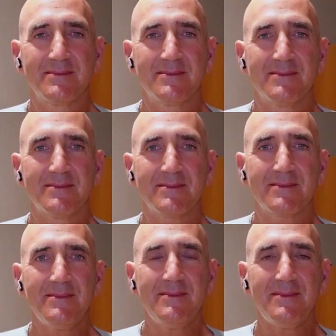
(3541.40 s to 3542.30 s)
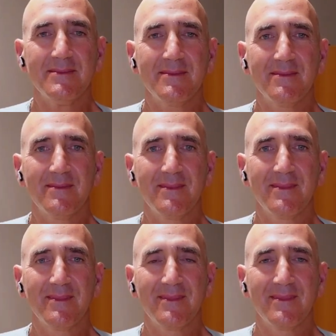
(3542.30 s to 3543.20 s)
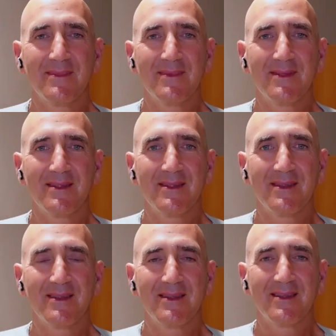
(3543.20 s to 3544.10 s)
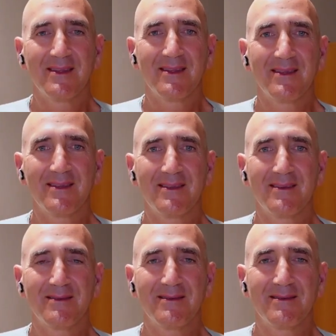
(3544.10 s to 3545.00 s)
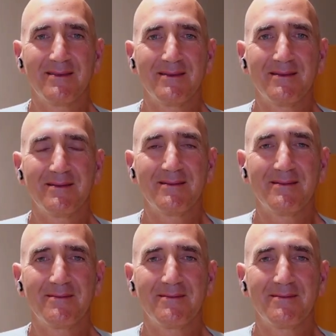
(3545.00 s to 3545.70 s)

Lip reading: The person shown says nothing.